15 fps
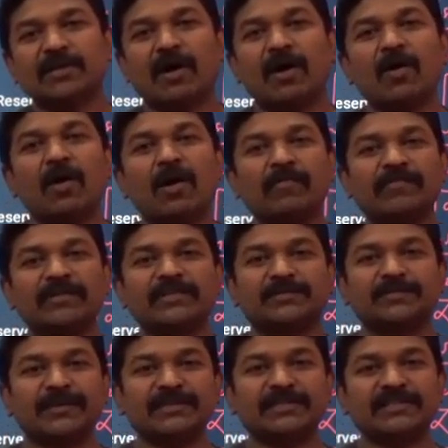along with the
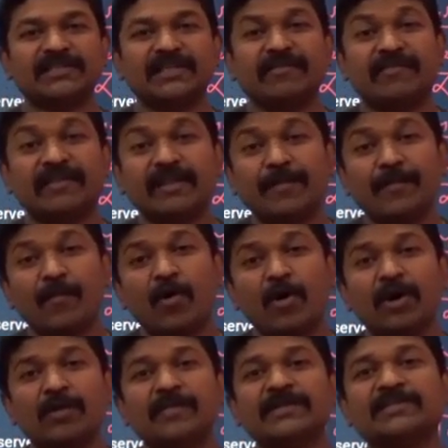species, even the
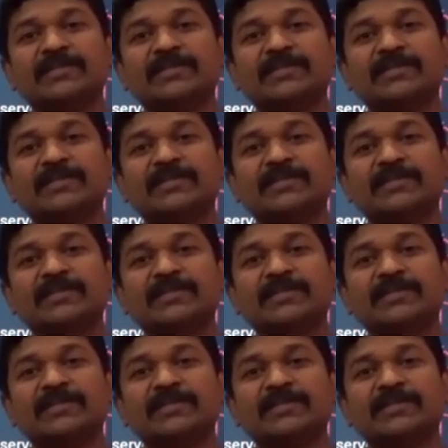monuments